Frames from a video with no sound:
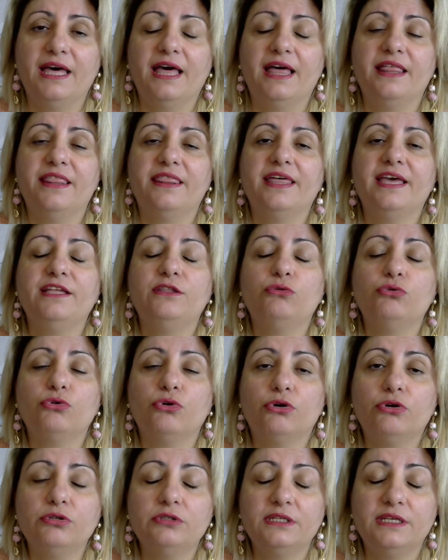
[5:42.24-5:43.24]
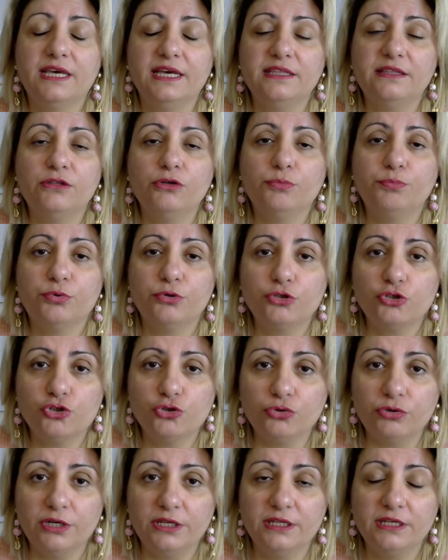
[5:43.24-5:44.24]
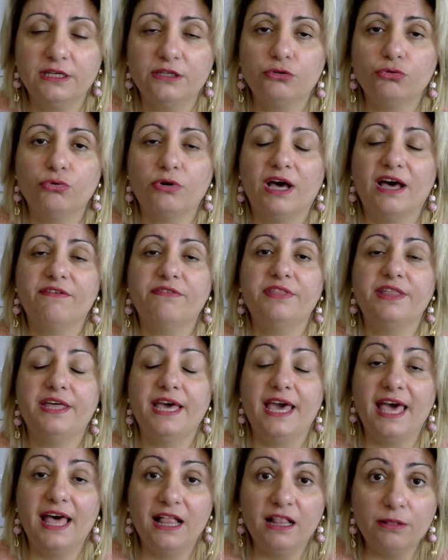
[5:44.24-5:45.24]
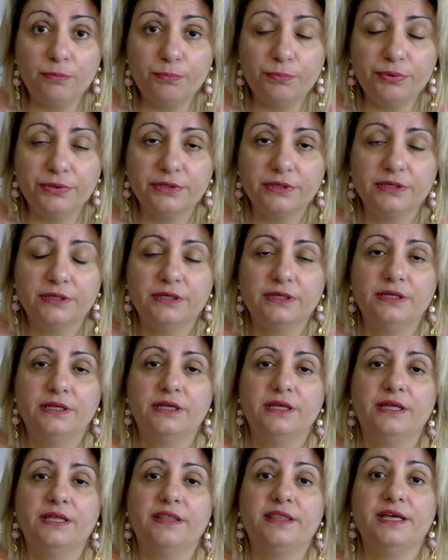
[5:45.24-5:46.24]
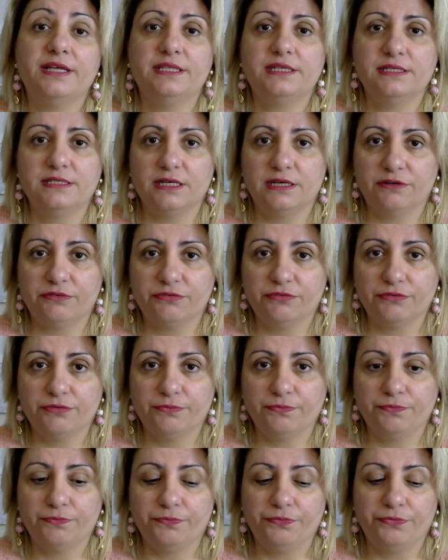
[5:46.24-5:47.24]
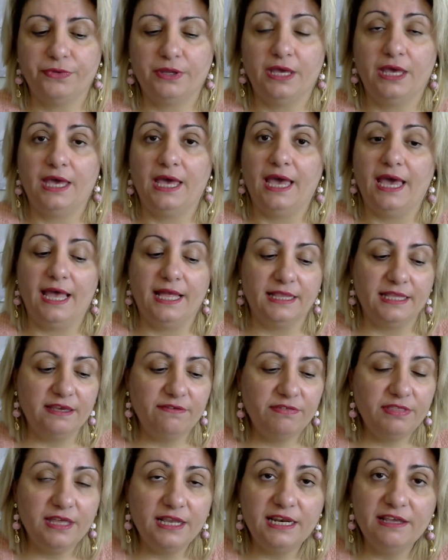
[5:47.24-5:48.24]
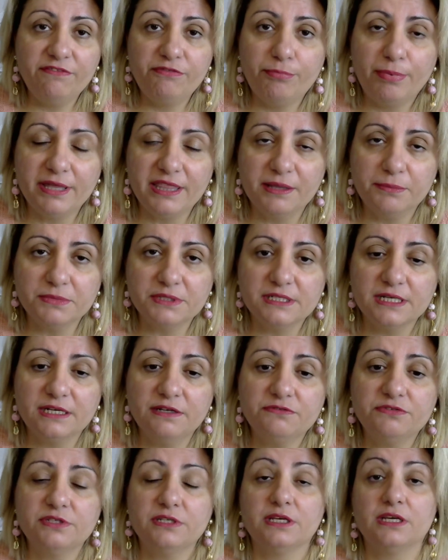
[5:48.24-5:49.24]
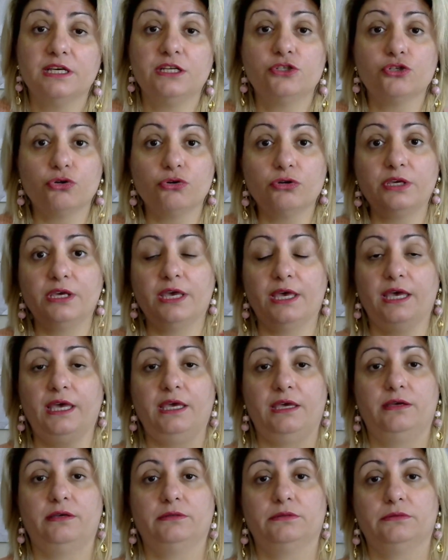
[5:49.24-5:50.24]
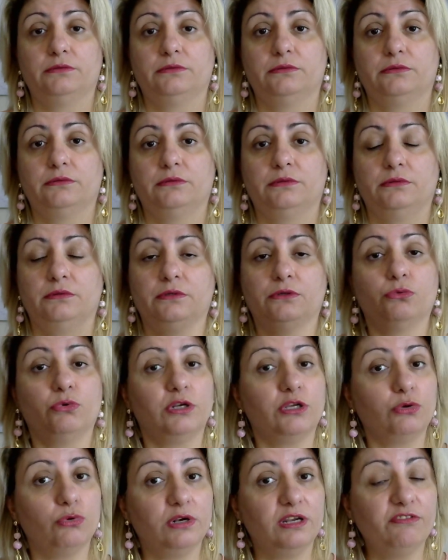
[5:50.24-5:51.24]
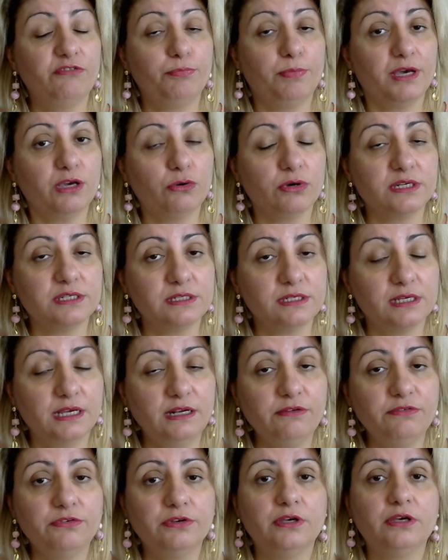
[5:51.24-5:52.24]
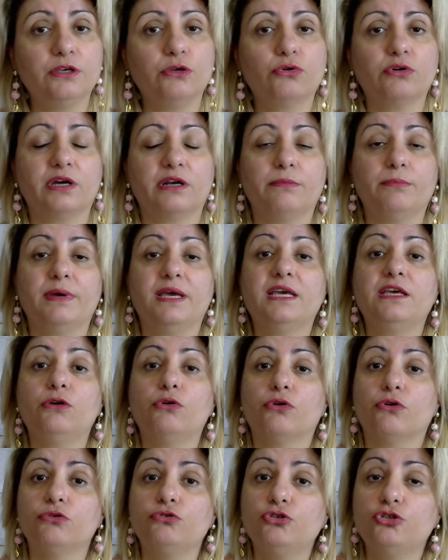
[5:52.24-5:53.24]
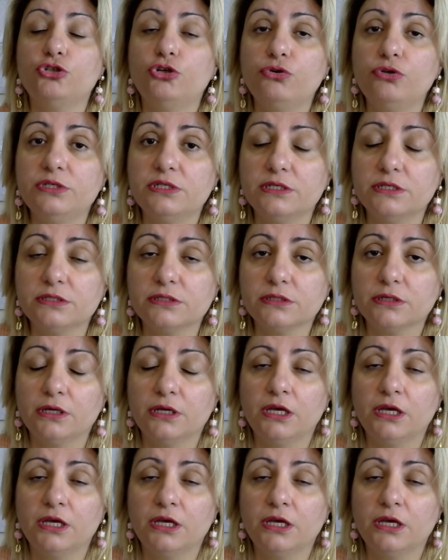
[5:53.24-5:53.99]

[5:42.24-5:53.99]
they do not get the opportunity to have the help they deserve. And if they live by themselves, it's okay. When you live by yourself, you can make your own choices.